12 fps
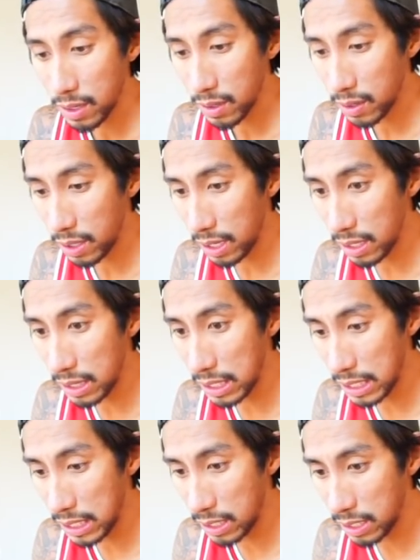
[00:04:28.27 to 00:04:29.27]

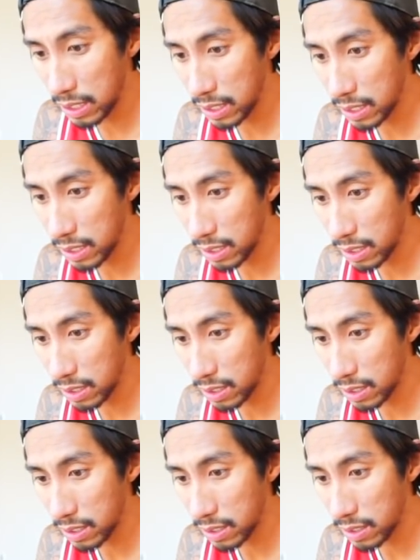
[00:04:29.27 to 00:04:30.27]

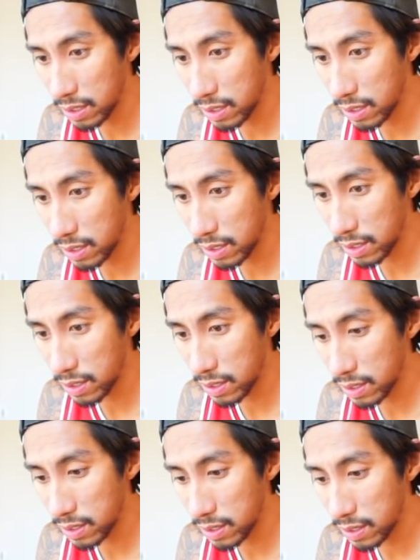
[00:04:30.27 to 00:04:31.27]

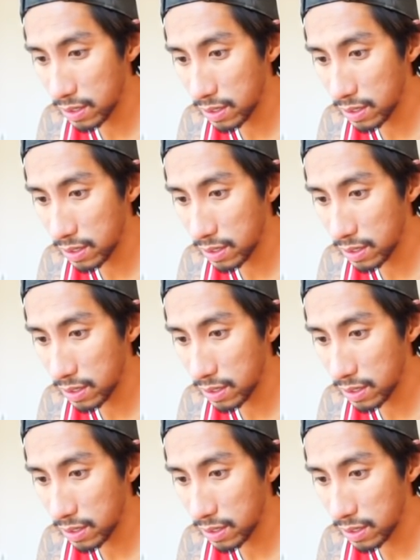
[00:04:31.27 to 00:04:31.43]
(no one is talking)